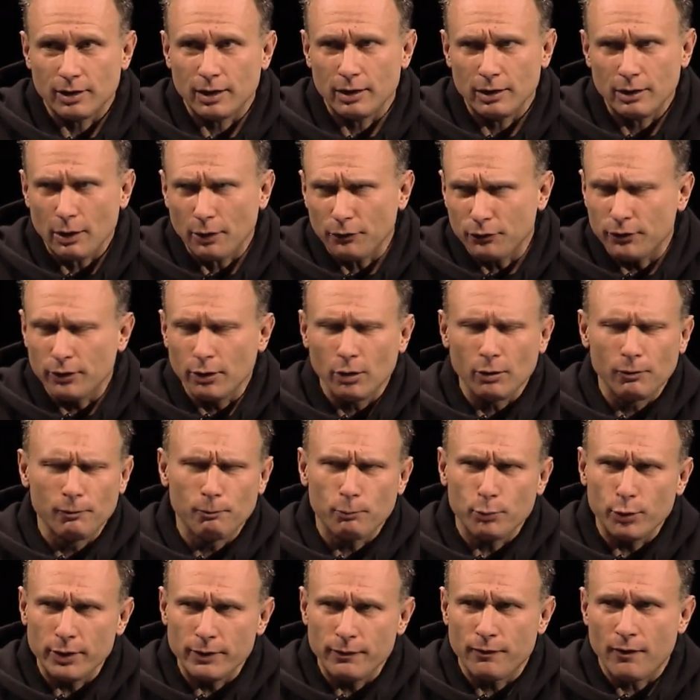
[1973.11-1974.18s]
You know, I was still
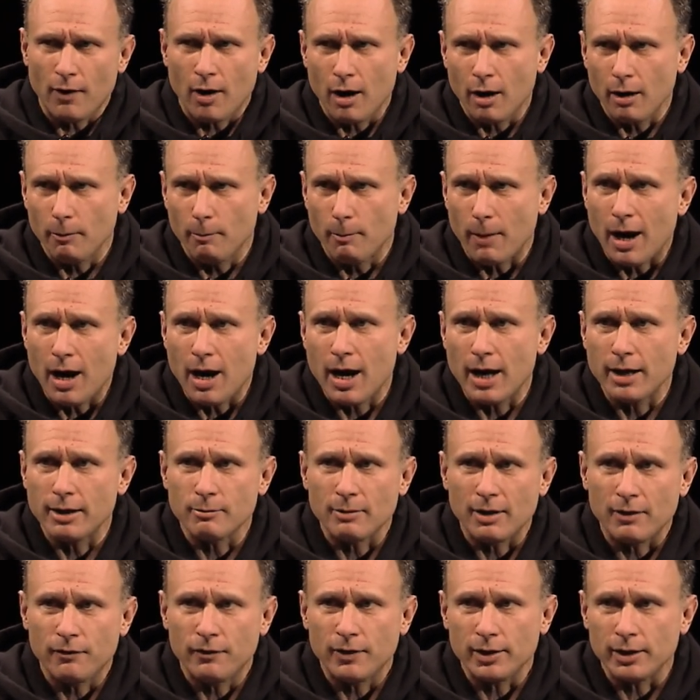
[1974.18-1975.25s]
pretty far behind in
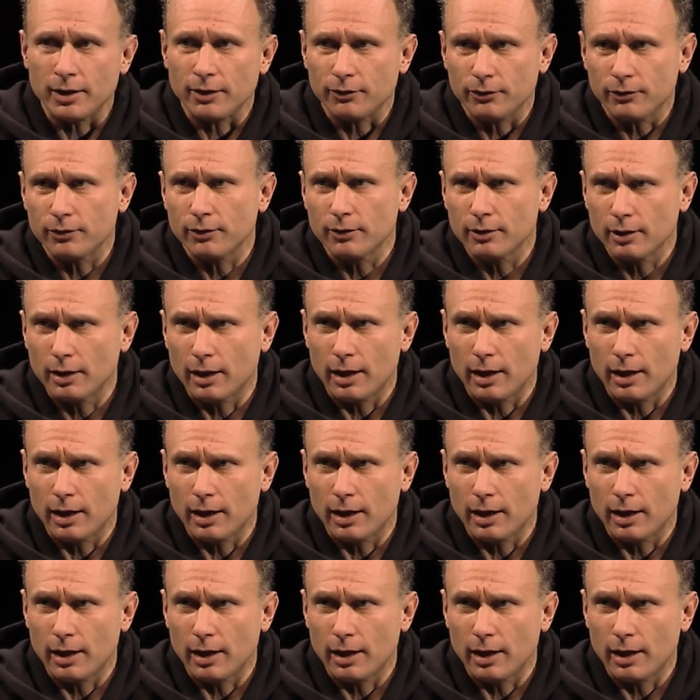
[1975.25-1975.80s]
my fitness,